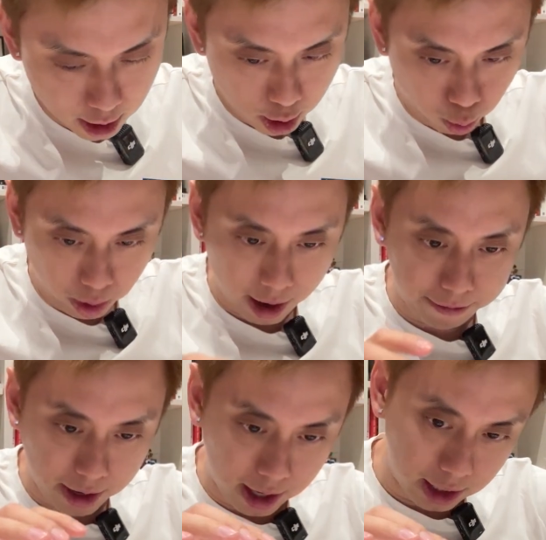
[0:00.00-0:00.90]
we have
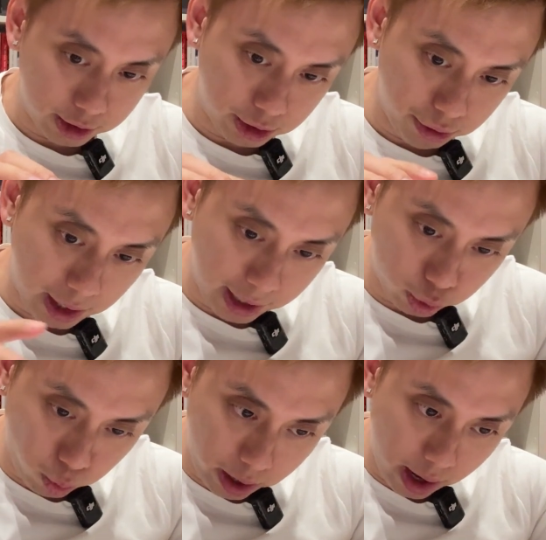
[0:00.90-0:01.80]
a serialized
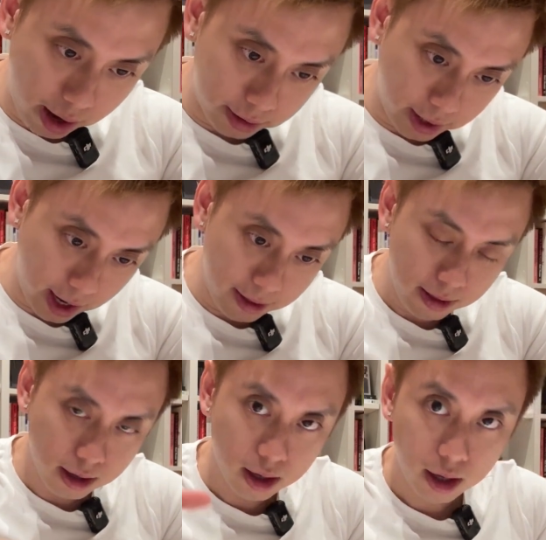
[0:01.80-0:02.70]
1 out of 10,